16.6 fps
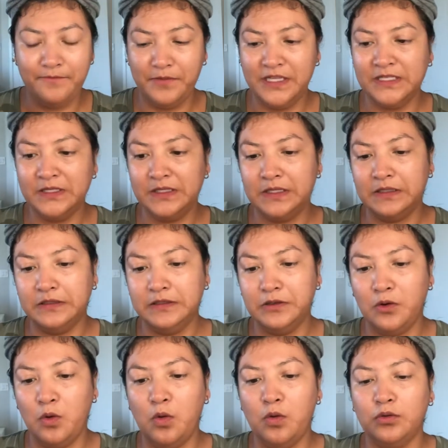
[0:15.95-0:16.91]
It's a
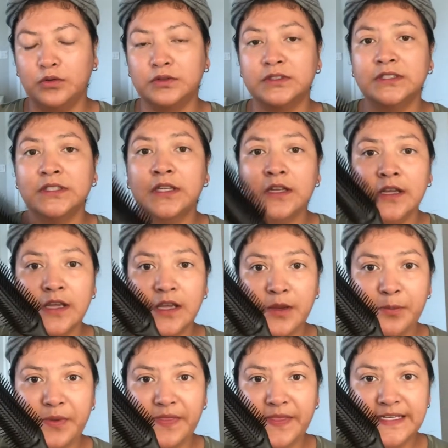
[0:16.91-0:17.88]
little old,
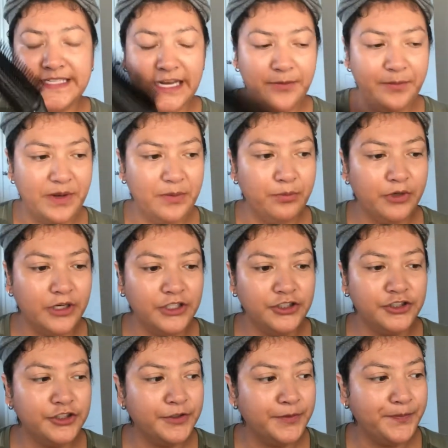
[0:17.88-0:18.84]
but the Denman
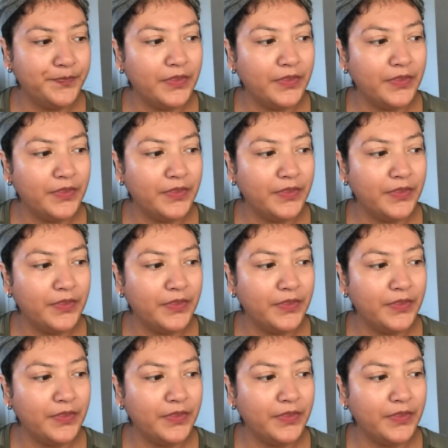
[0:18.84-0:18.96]
brush.